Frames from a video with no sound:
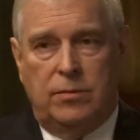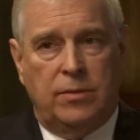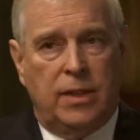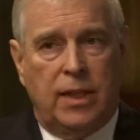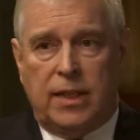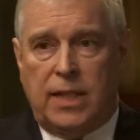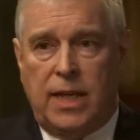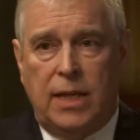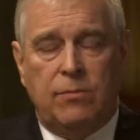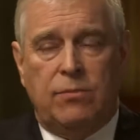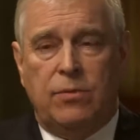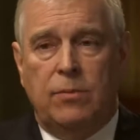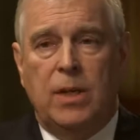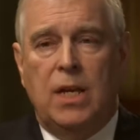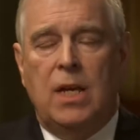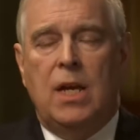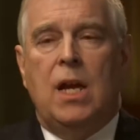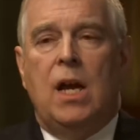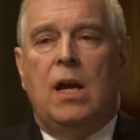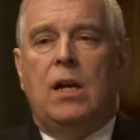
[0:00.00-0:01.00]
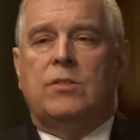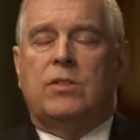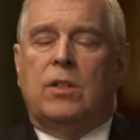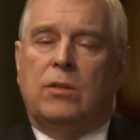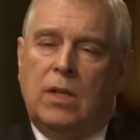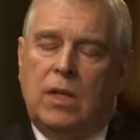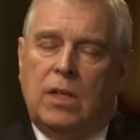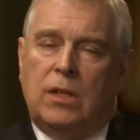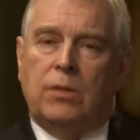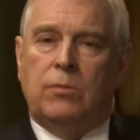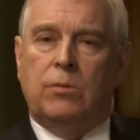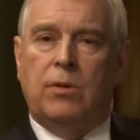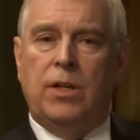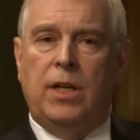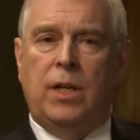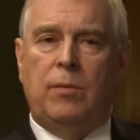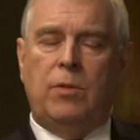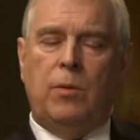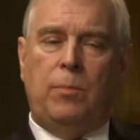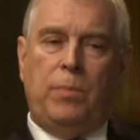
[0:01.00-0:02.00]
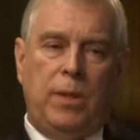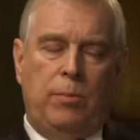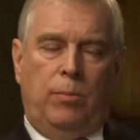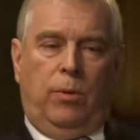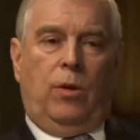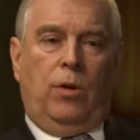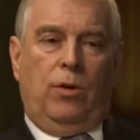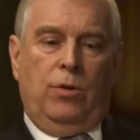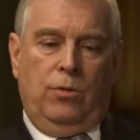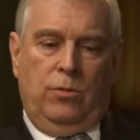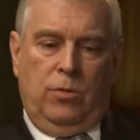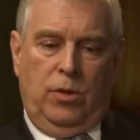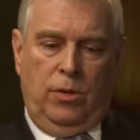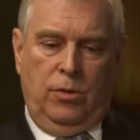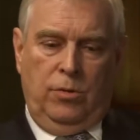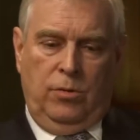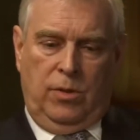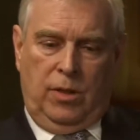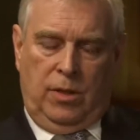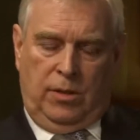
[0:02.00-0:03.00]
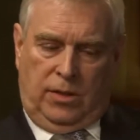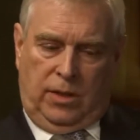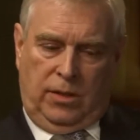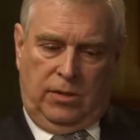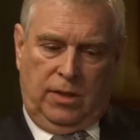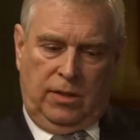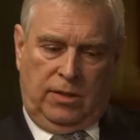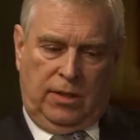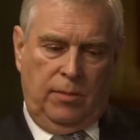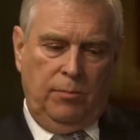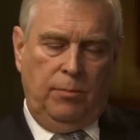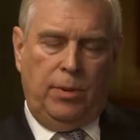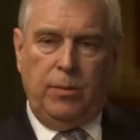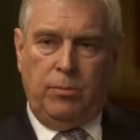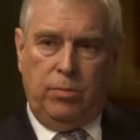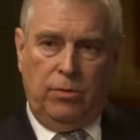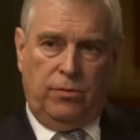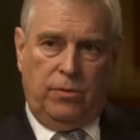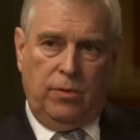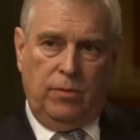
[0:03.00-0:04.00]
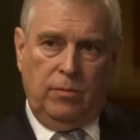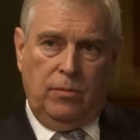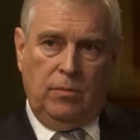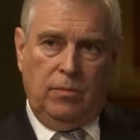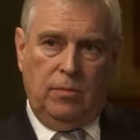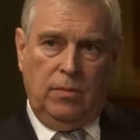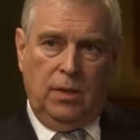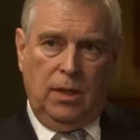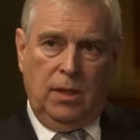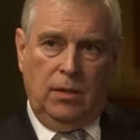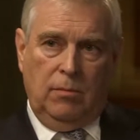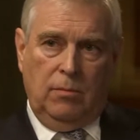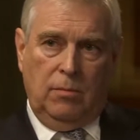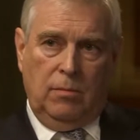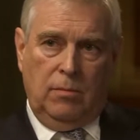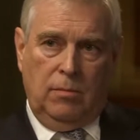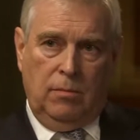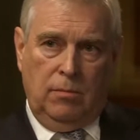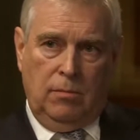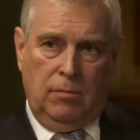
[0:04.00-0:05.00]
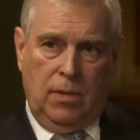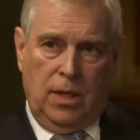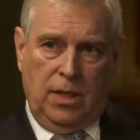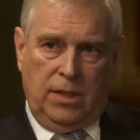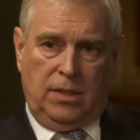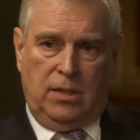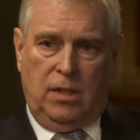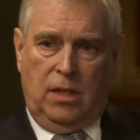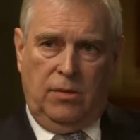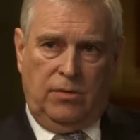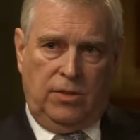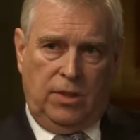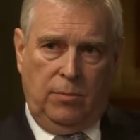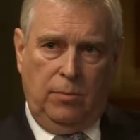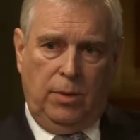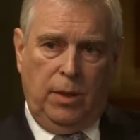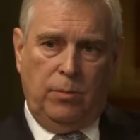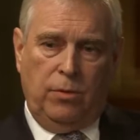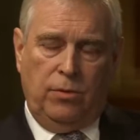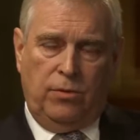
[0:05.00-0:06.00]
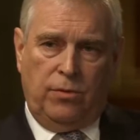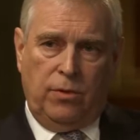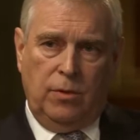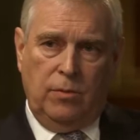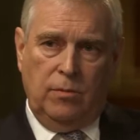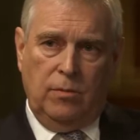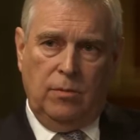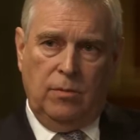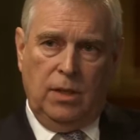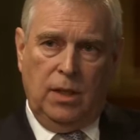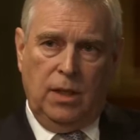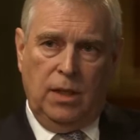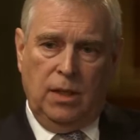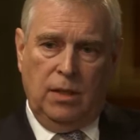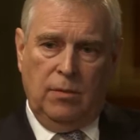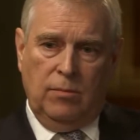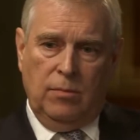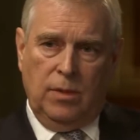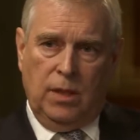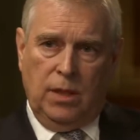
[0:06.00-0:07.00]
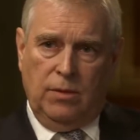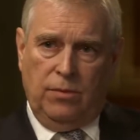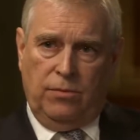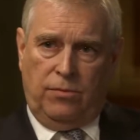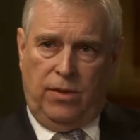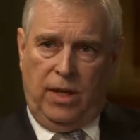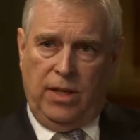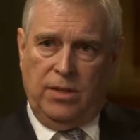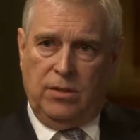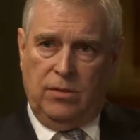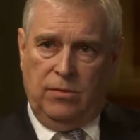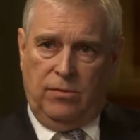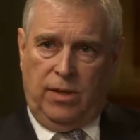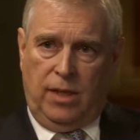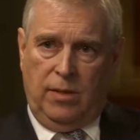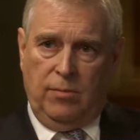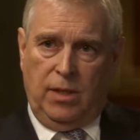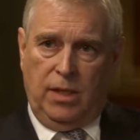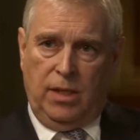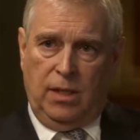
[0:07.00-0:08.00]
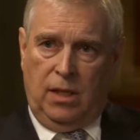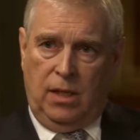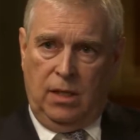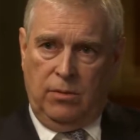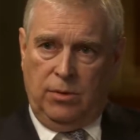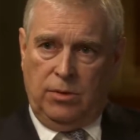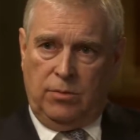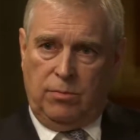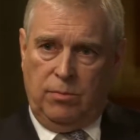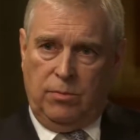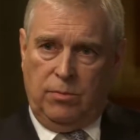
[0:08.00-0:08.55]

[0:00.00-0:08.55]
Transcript: That came from, so there were a number of people so some people from my staff, some people from friends and family I was